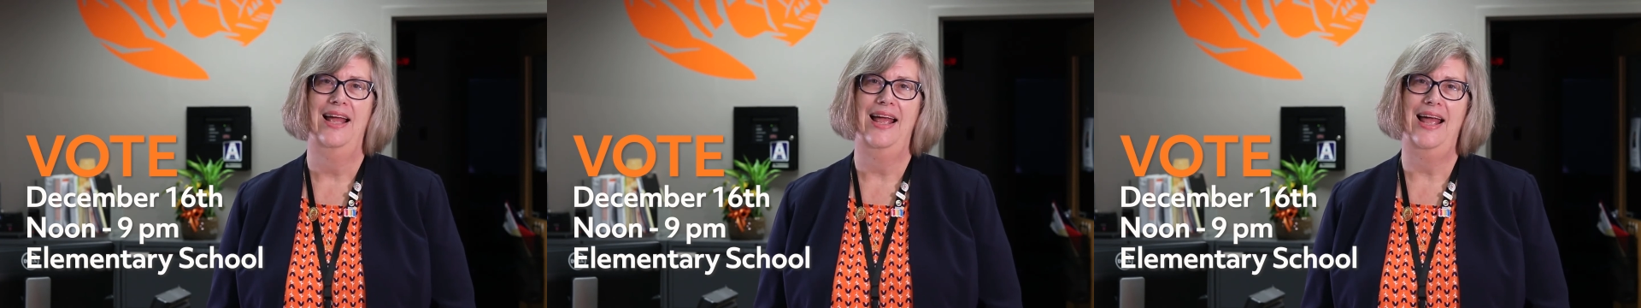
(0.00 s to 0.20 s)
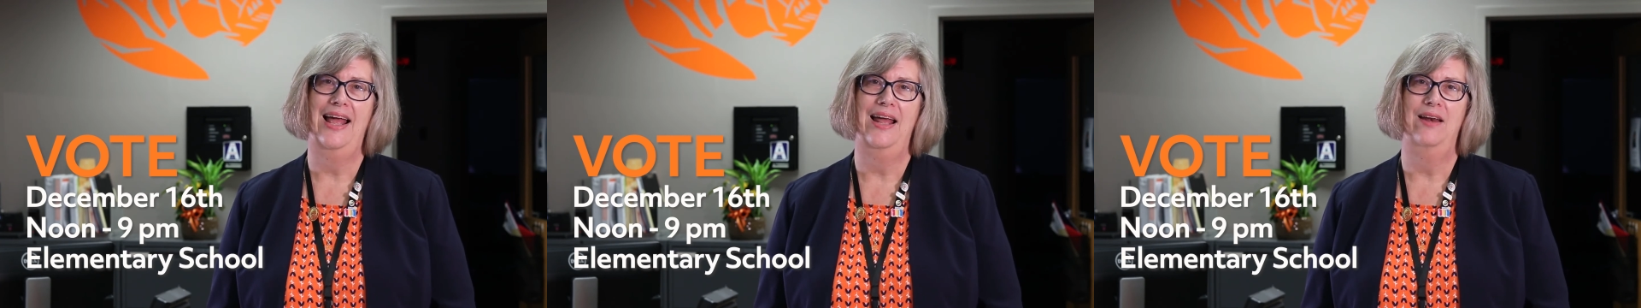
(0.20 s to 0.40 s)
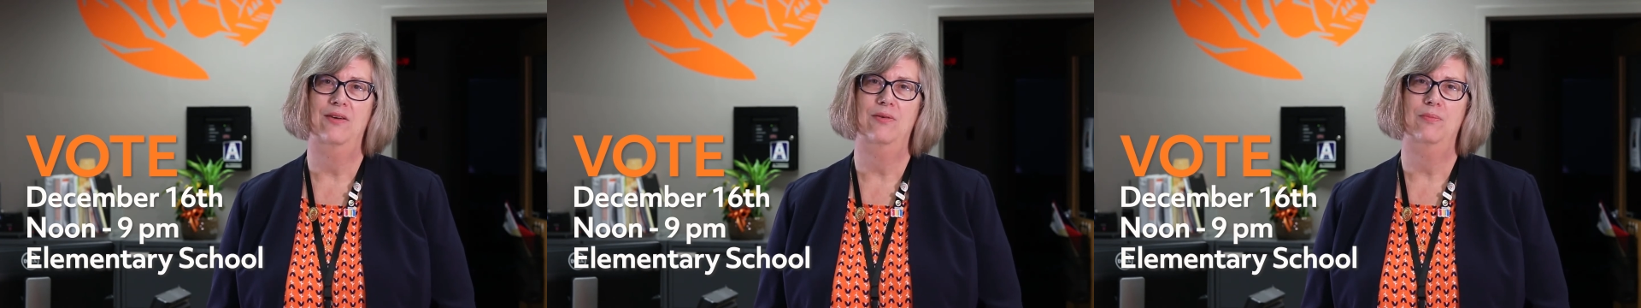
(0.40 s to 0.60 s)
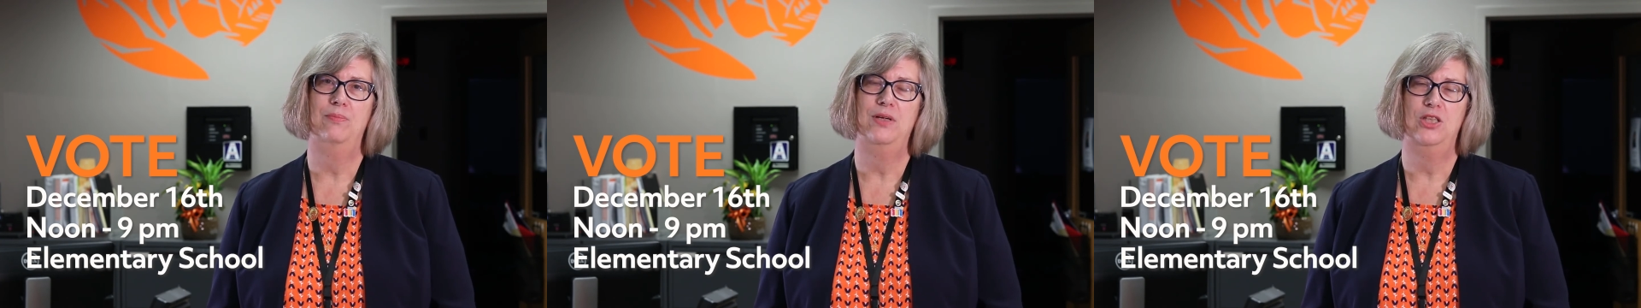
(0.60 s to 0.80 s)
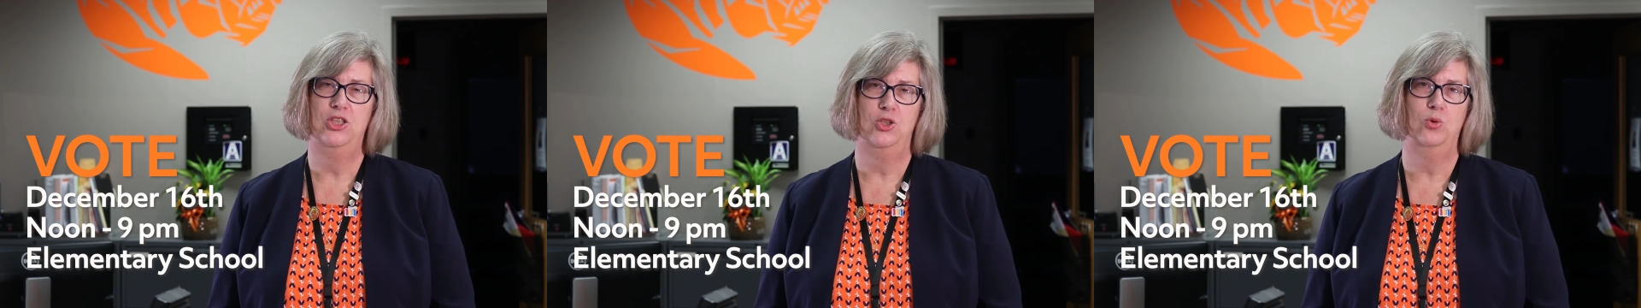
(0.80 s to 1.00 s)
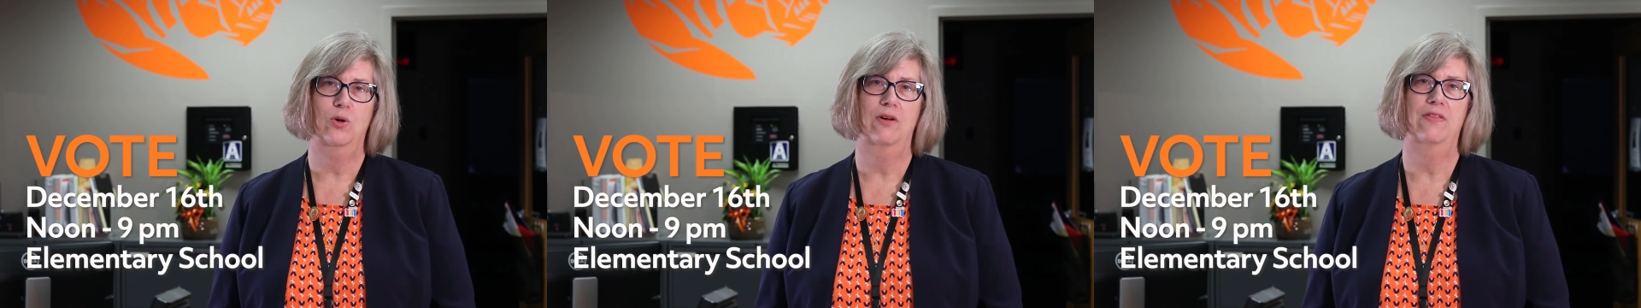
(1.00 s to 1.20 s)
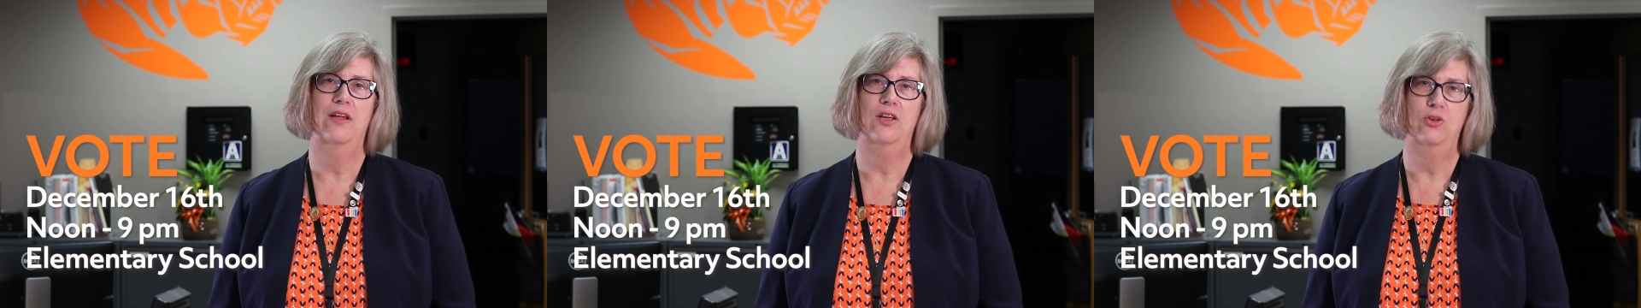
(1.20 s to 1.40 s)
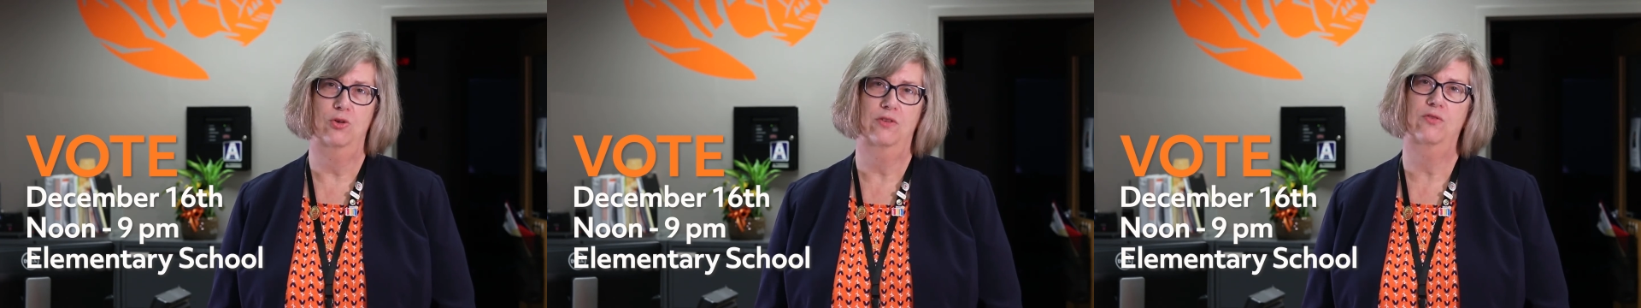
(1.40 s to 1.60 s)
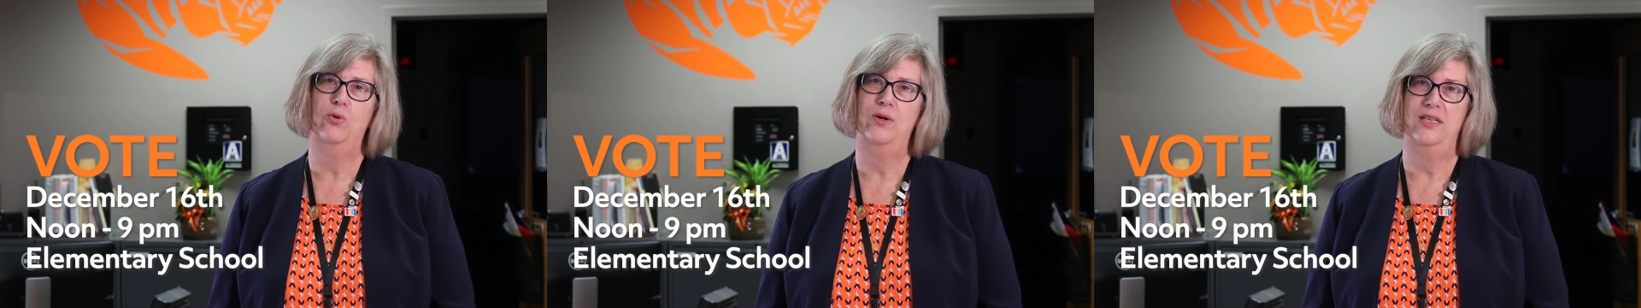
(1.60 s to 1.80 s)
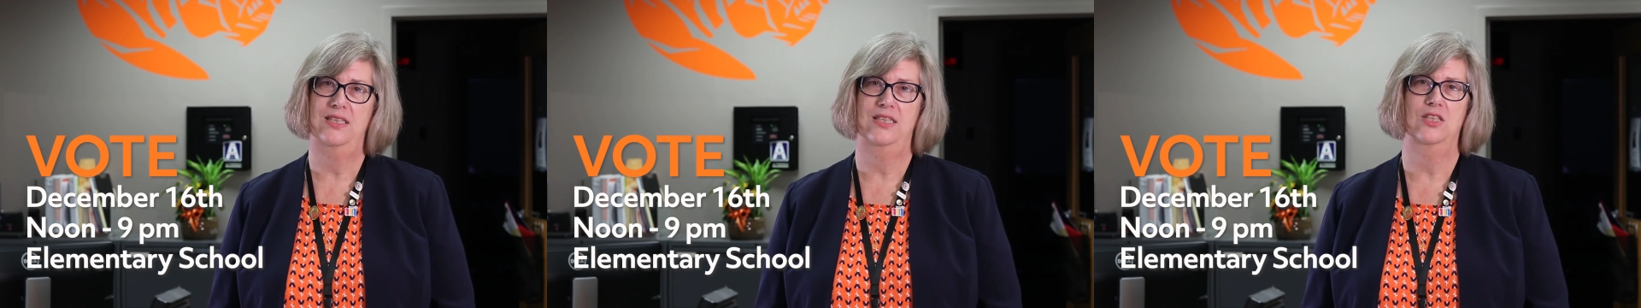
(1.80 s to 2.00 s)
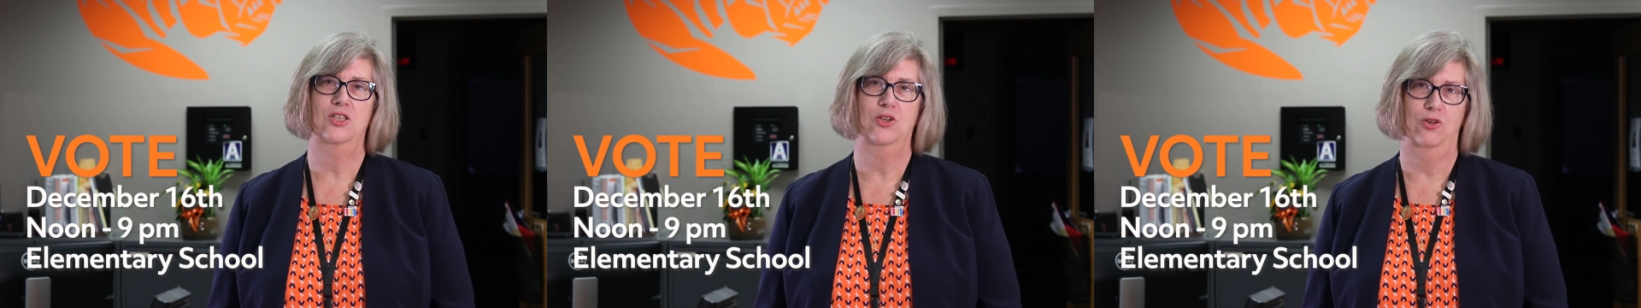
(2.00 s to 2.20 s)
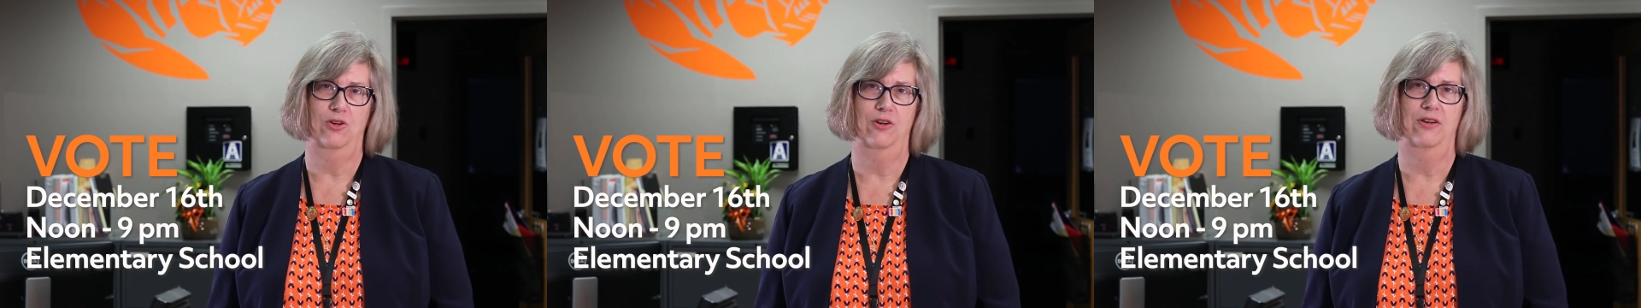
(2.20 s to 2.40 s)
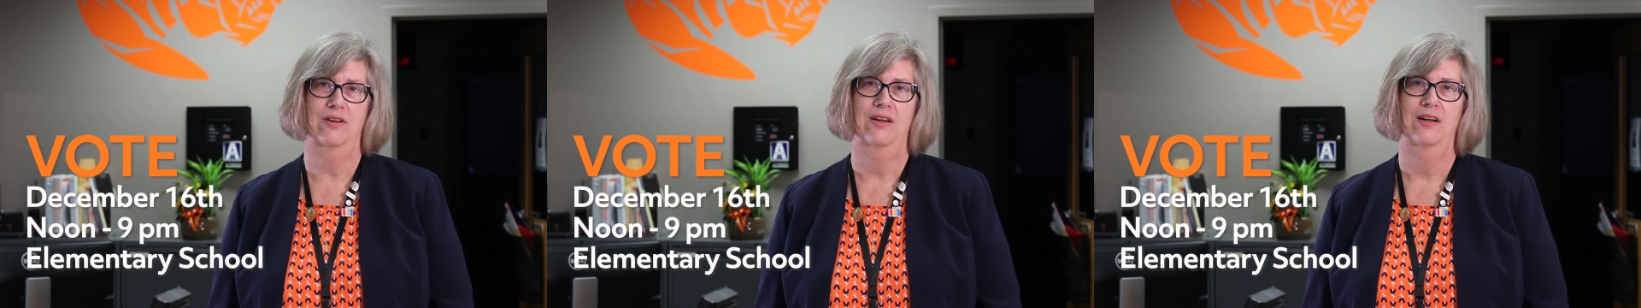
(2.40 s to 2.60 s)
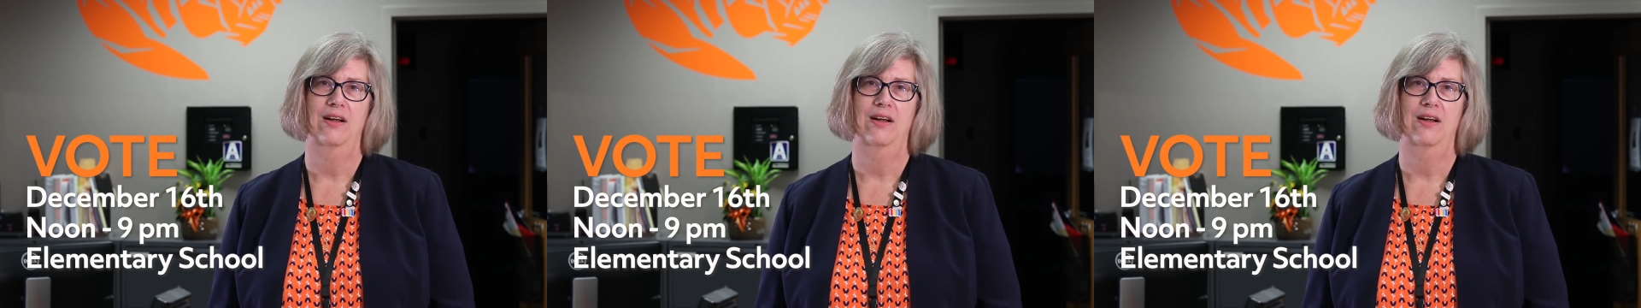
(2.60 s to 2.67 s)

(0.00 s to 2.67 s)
and be sure that your voice is heard.